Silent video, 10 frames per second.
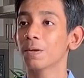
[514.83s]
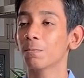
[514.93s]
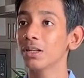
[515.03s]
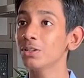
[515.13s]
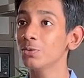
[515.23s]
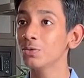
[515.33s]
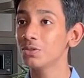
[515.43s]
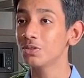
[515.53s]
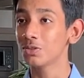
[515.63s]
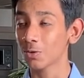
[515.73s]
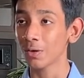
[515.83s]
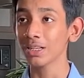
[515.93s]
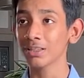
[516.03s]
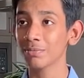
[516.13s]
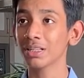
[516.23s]
When you
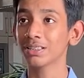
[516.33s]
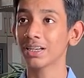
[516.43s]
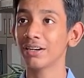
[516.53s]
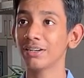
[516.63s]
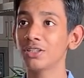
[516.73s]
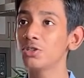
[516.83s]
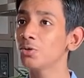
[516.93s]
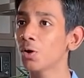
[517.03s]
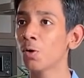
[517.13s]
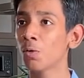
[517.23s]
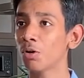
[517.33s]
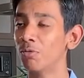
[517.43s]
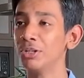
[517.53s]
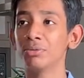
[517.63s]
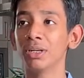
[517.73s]
joined the military, did you know what
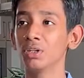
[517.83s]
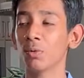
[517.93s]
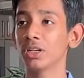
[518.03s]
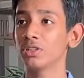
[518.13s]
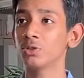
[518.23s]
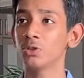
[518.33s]
regiment you wanted to